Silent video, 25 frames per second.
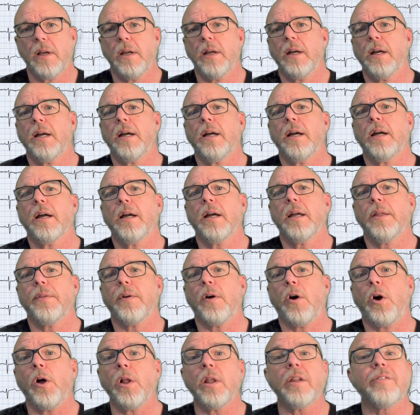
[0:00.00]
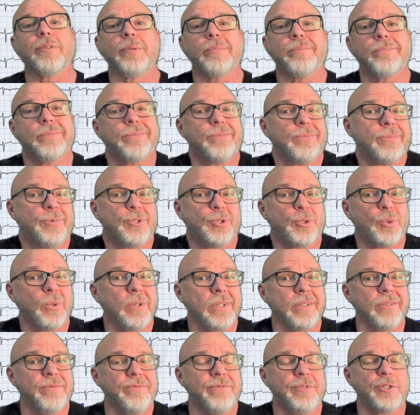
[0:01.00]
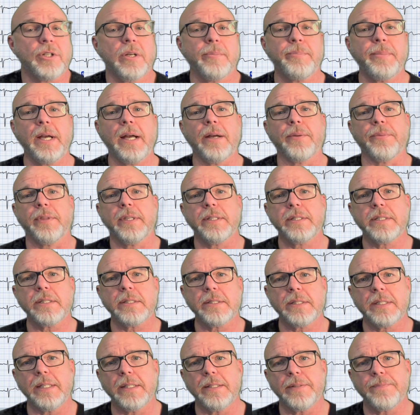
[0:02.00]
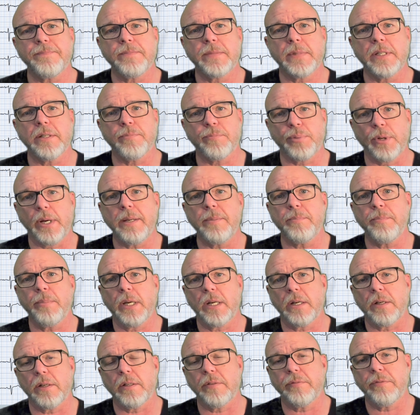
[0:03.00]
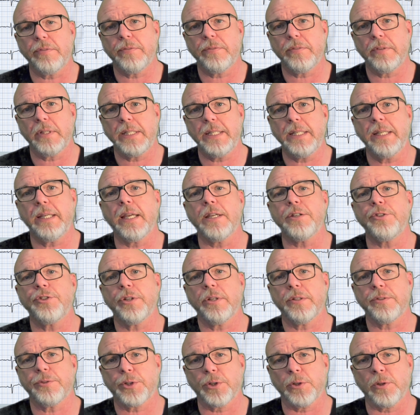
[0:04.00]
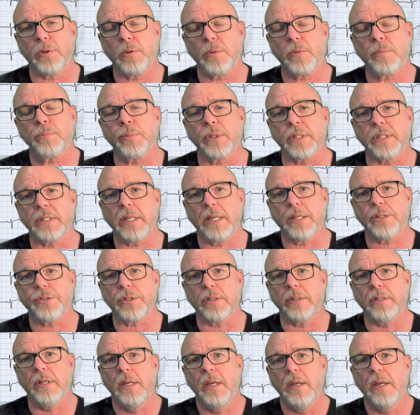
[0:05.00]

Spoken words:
All of them sort of jump out. This is the bread and butter of EKG interpretation,